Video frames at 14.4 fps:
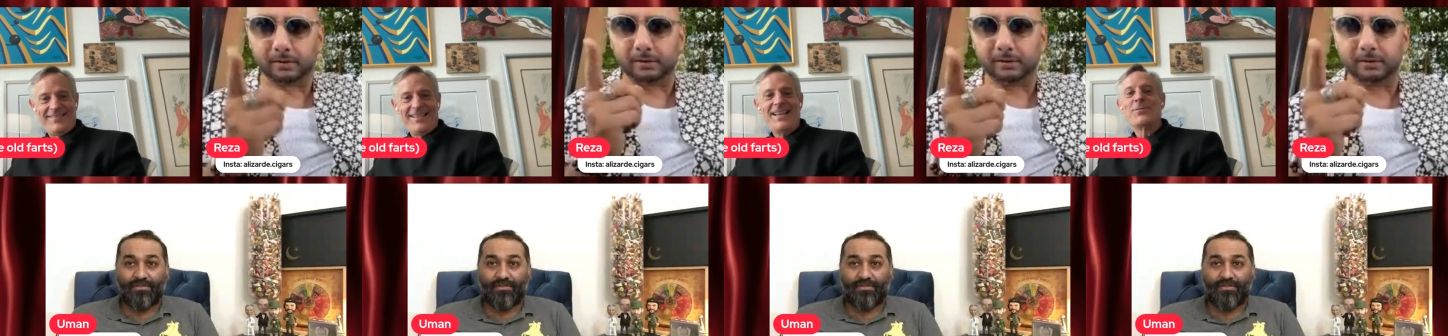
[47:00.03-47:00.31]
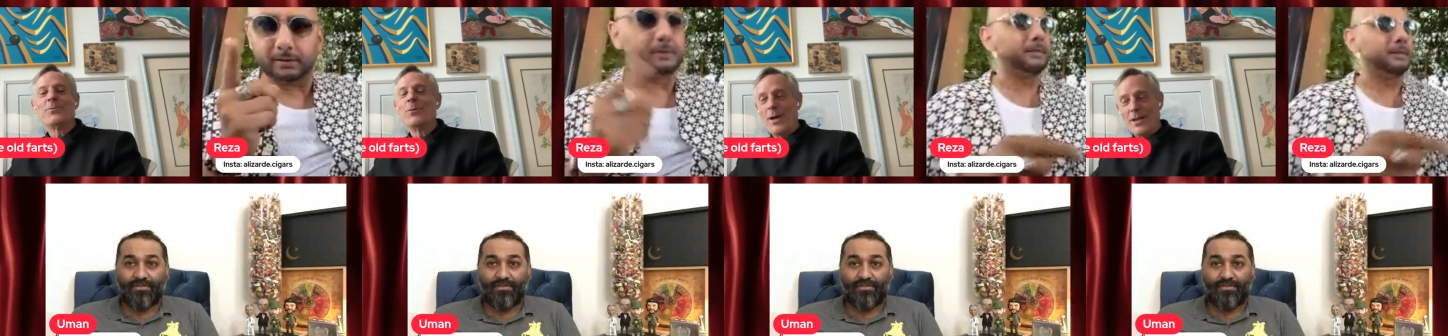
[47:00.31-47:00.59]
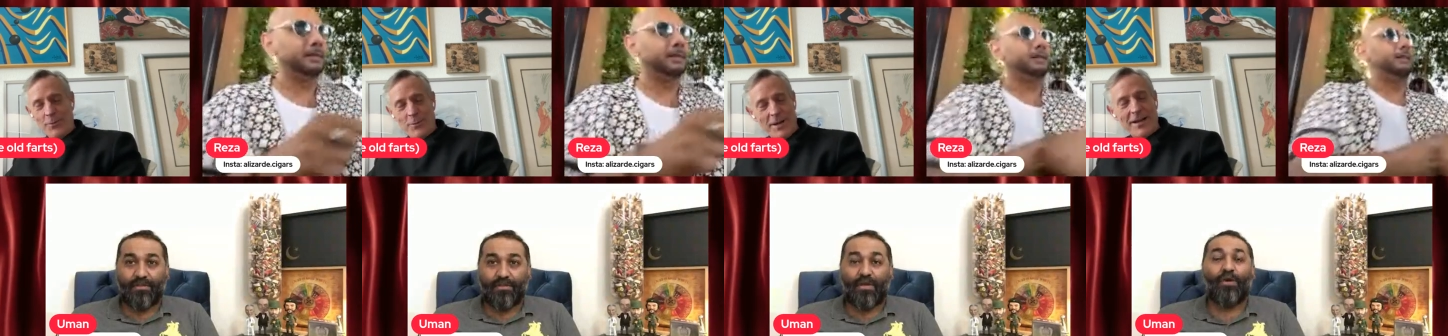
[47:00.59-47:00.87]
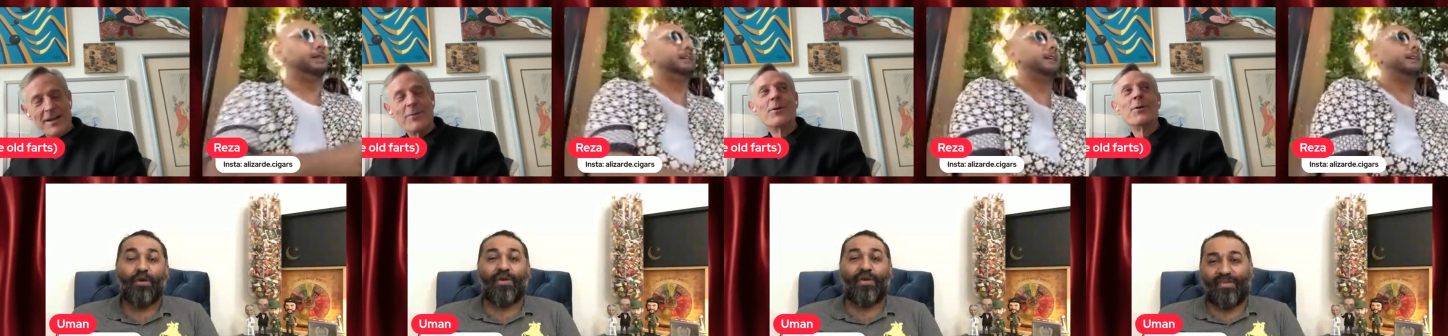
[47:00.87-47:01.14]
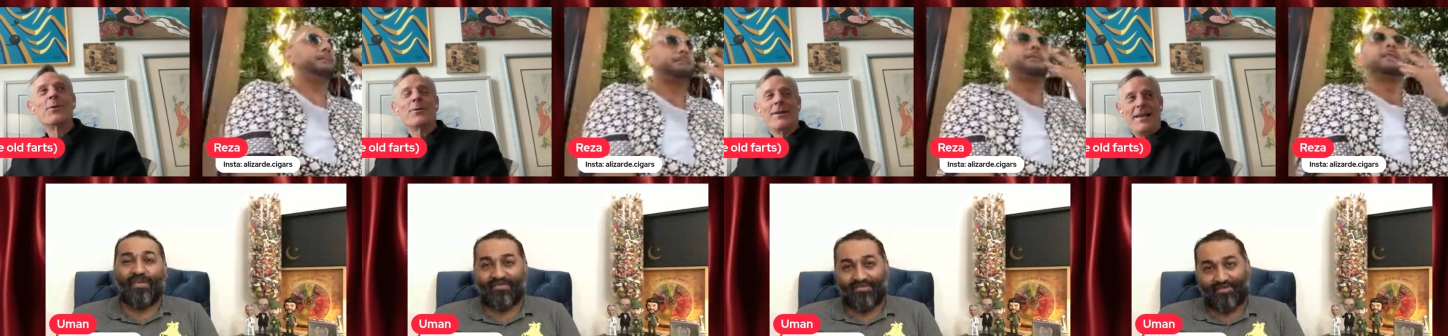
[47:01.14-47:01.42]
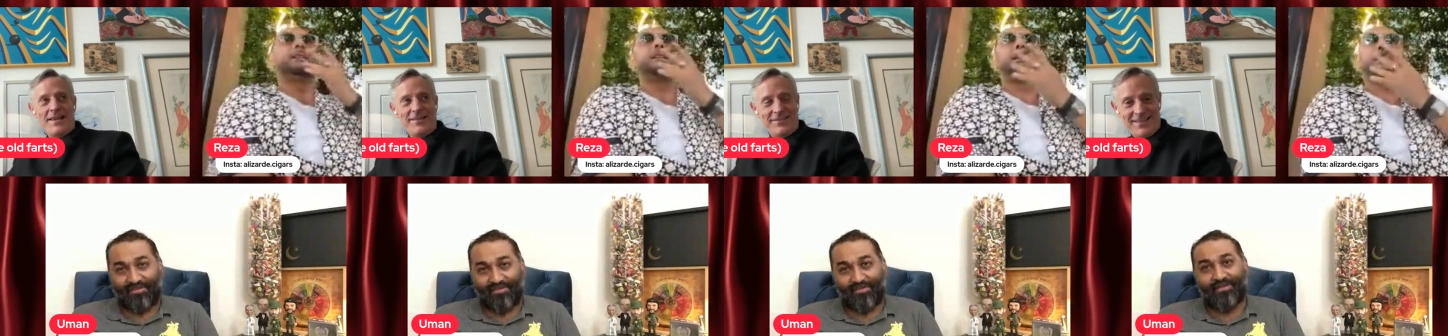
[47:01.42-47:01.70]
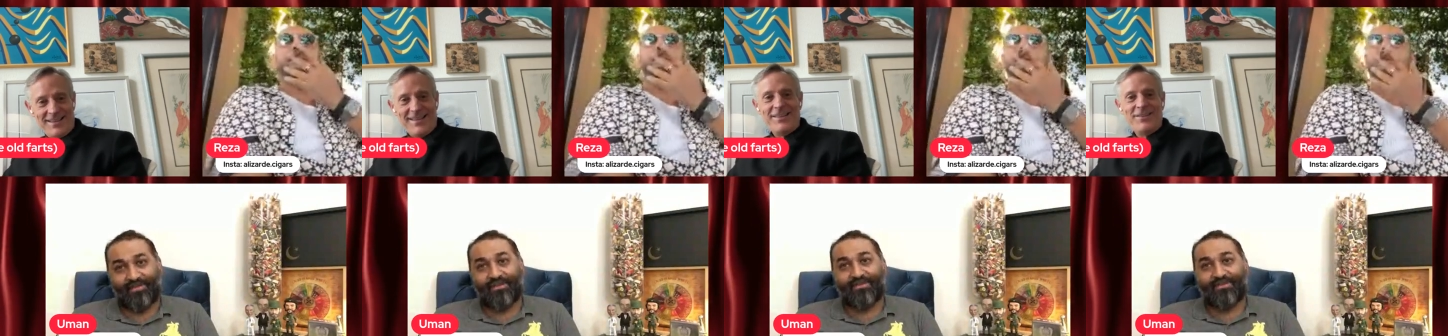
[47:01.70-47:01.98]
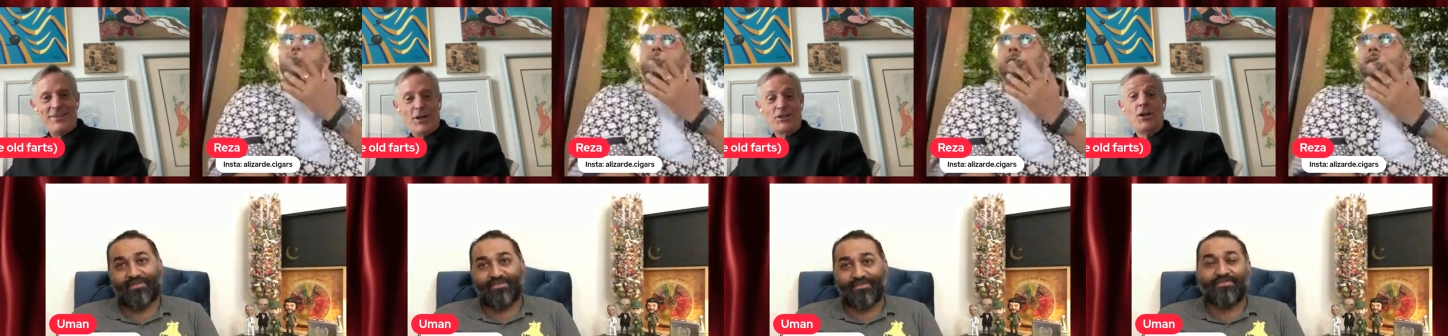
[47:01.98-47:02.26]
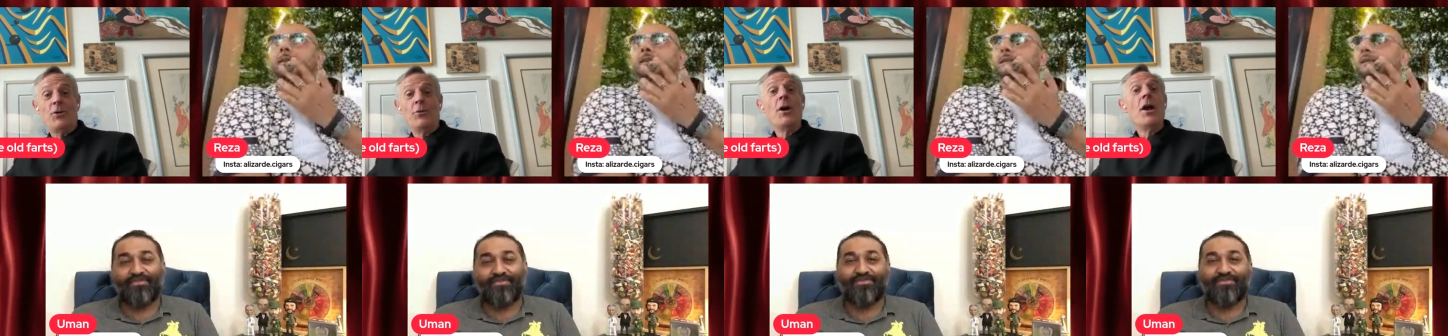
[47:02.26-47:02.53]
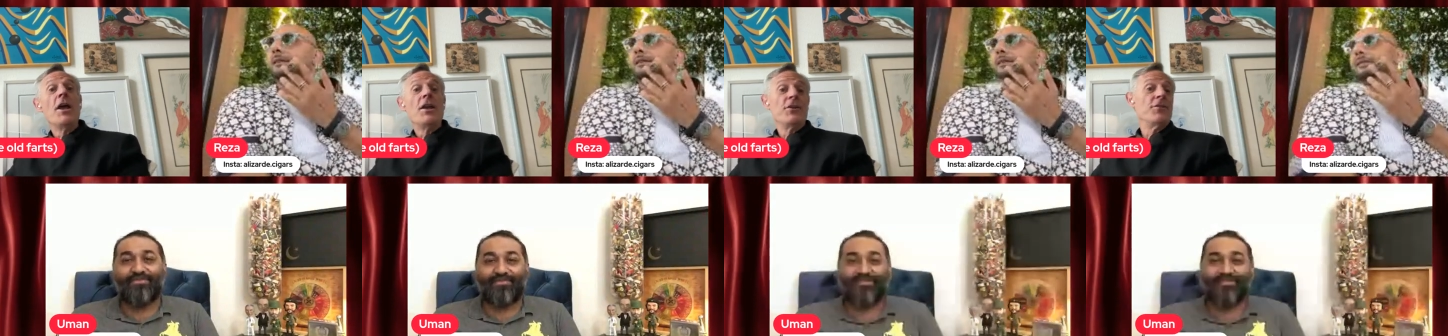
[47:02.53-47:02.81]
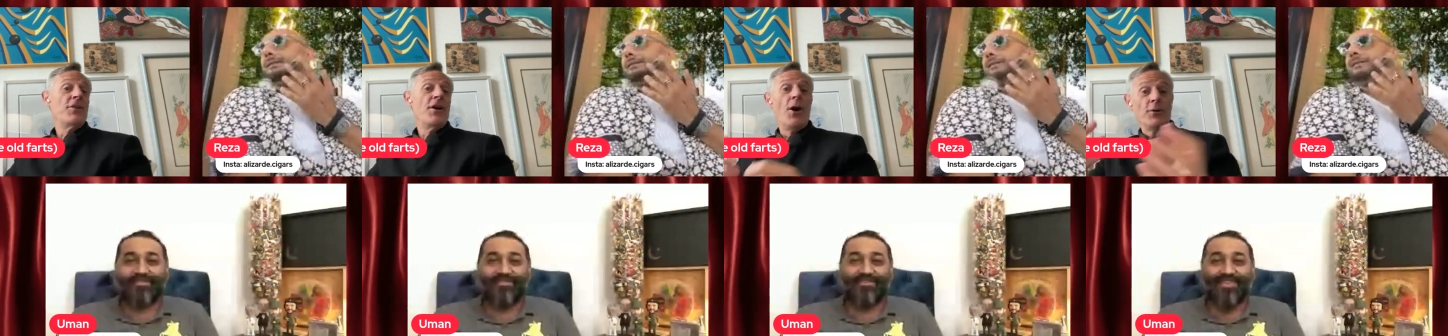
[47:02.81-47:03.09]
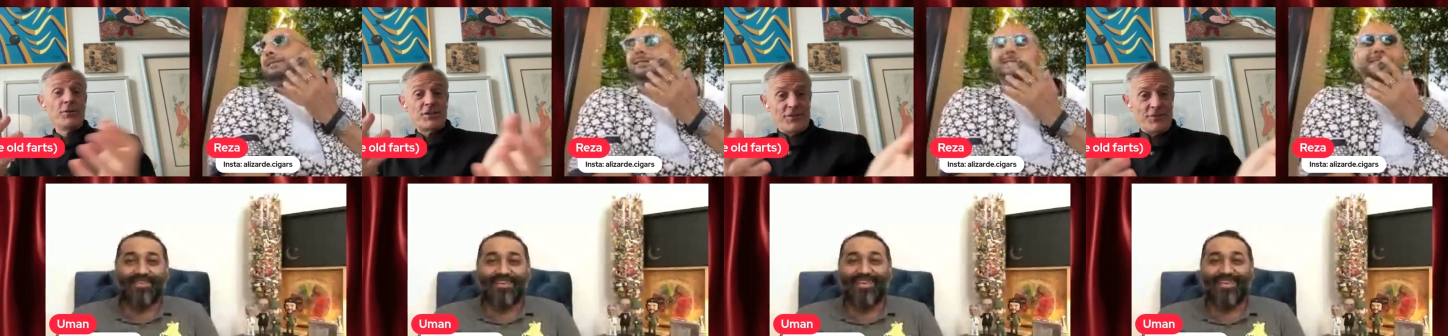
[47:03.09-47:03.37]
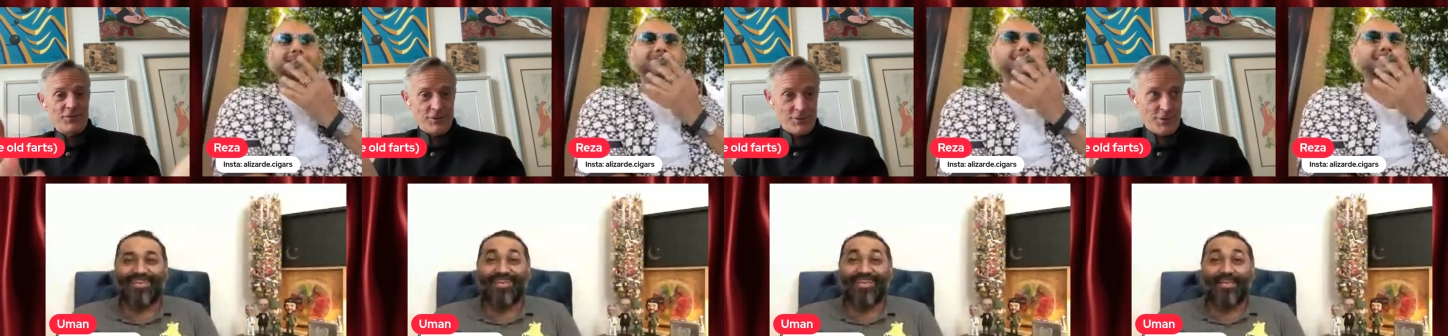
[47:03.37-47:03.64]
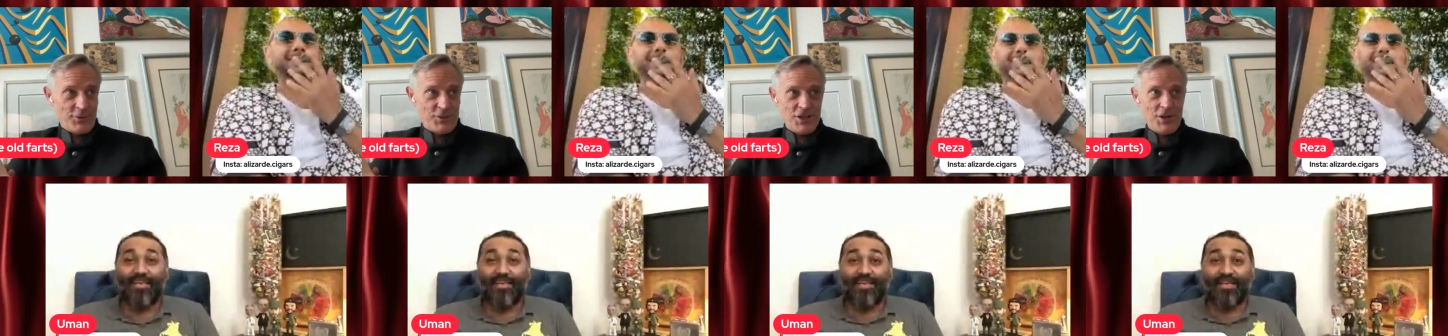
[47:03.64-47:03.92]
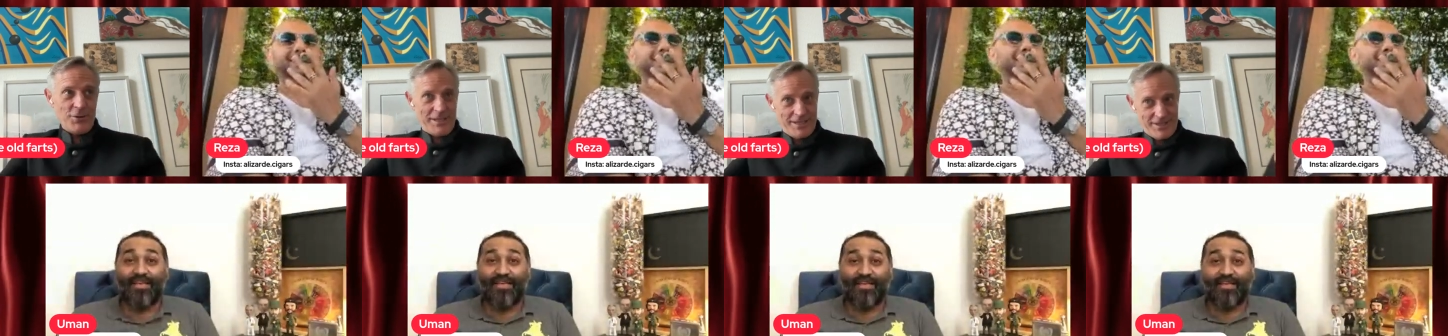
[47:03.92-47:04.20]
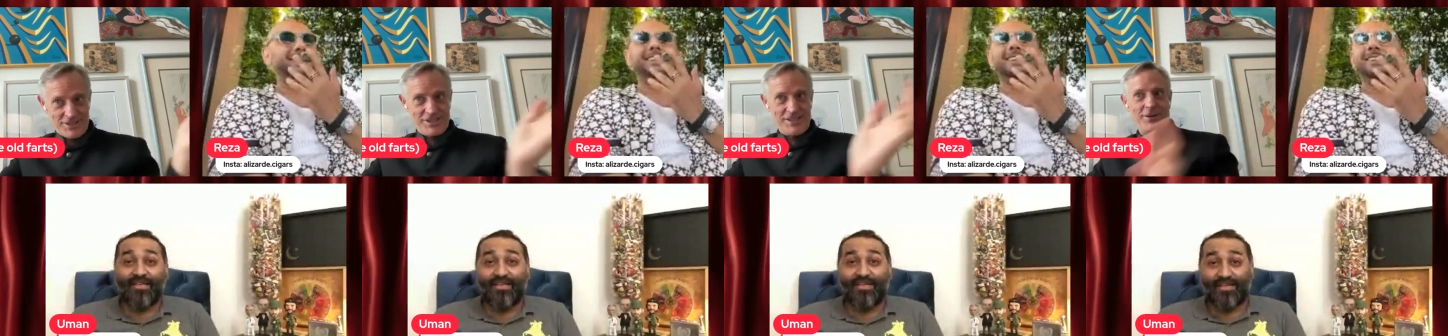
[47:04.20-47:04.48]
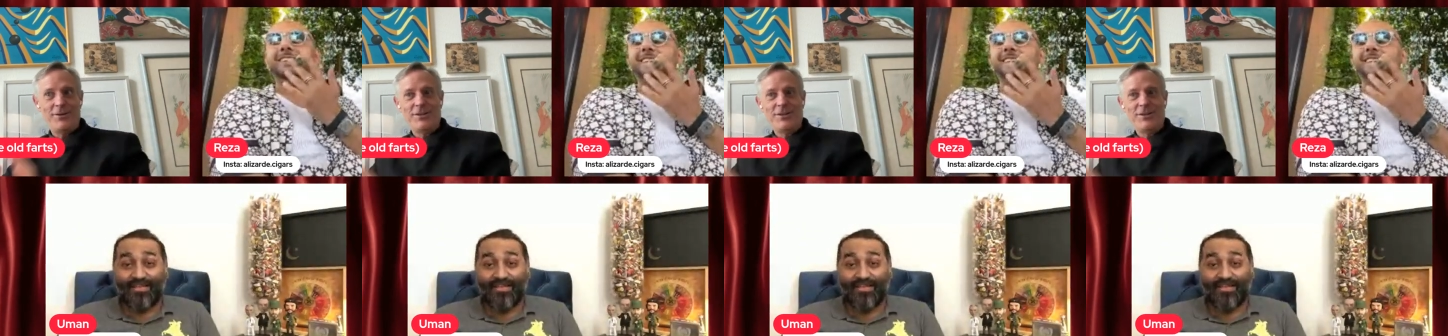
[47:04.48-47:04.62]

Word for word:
Speaker 1: Yes, we're well aware. We're and also you're the host of your own show here, so